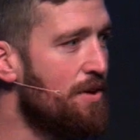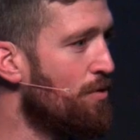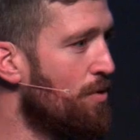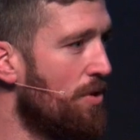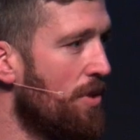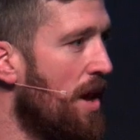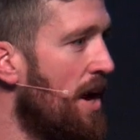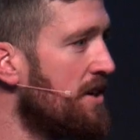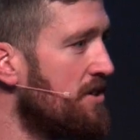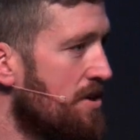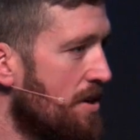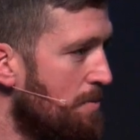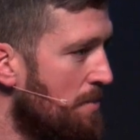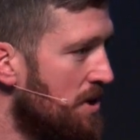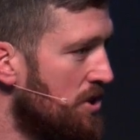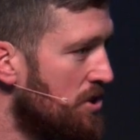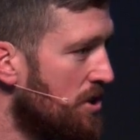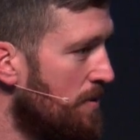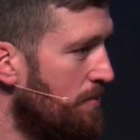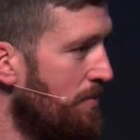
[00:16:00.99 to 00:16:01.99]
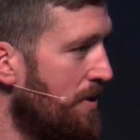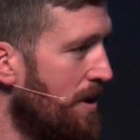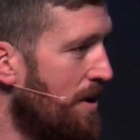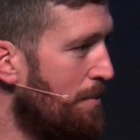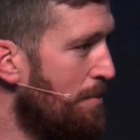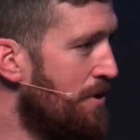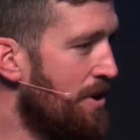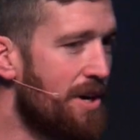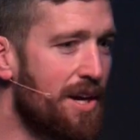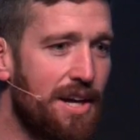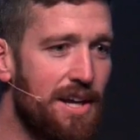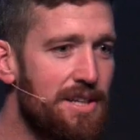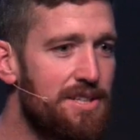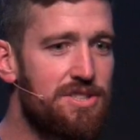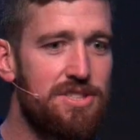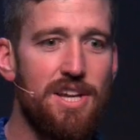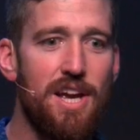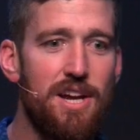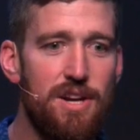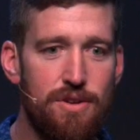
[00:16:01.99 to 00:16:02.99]
everyone likes our mission, but they're not going to
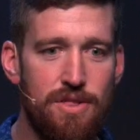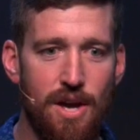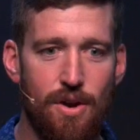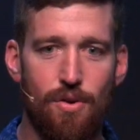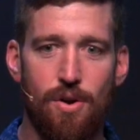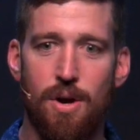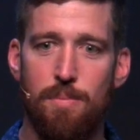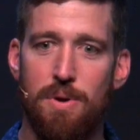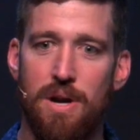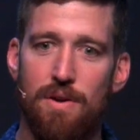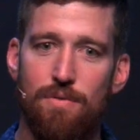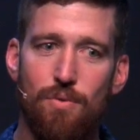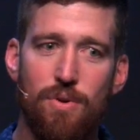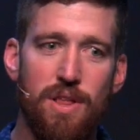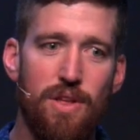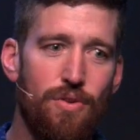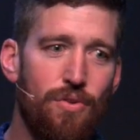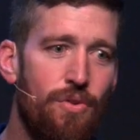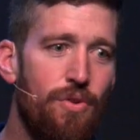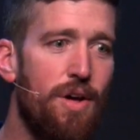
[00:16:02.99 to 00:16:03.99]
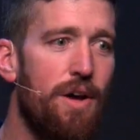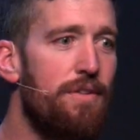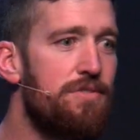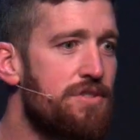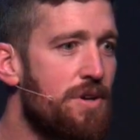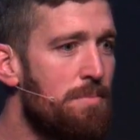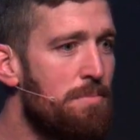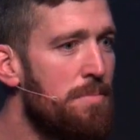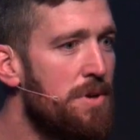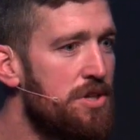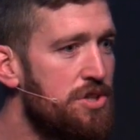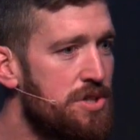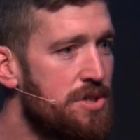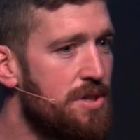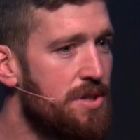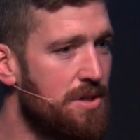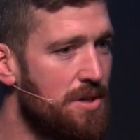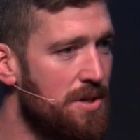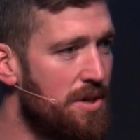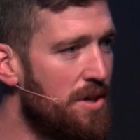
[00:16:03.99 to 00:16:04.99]
stay here that long. But everyone that loves our
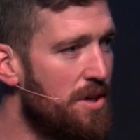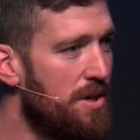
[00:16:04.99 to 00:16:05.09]
mission,